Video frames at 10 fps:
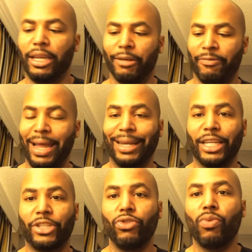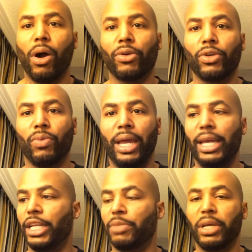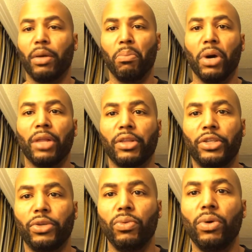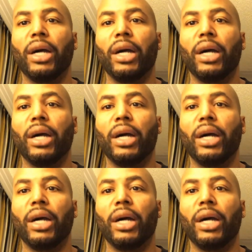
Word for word: The fact that you walked away and it's been a month or two,